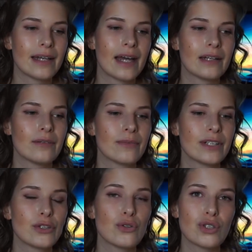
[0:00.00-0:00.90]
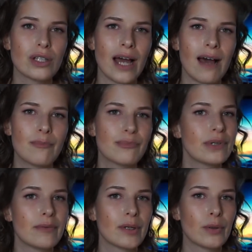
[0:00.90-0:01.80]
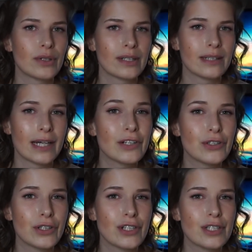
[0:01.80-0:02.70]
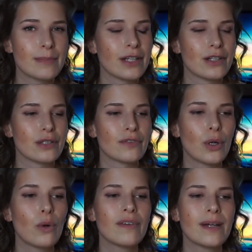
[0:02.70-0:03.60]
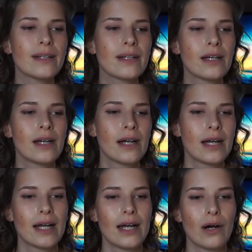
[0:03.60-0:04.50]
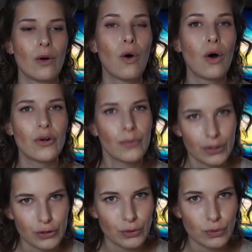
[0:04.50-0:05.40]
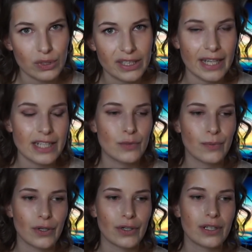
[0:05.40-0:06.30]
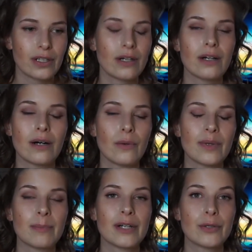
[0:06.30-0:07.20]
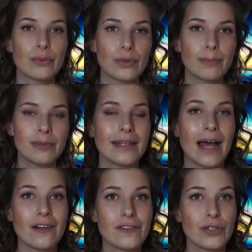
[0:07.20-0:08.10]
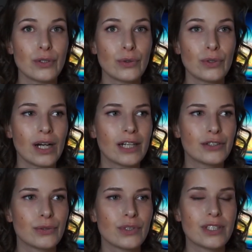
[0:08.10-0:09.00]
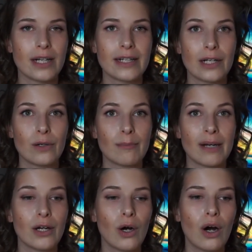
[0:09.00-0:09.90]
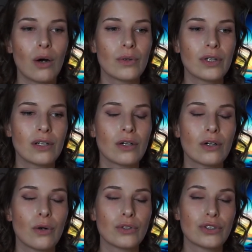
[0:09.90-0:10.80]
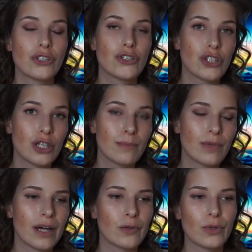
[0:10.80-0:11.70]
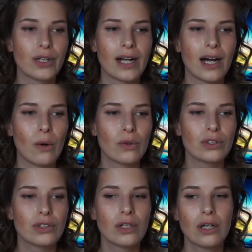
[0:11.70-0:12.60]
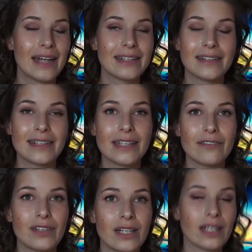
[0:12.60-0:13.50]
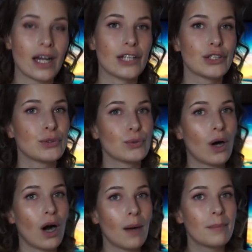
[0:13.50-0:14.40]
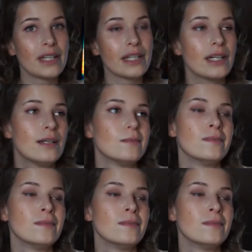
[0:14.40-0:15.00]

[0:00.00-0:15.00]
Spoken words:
then we'd usually have pre-recorded lectures because of COVID, or we'll do casework with my group. In the afternoon, I'd do studying on my own, go to the gym and work out, and in the evening, I'd do a hobby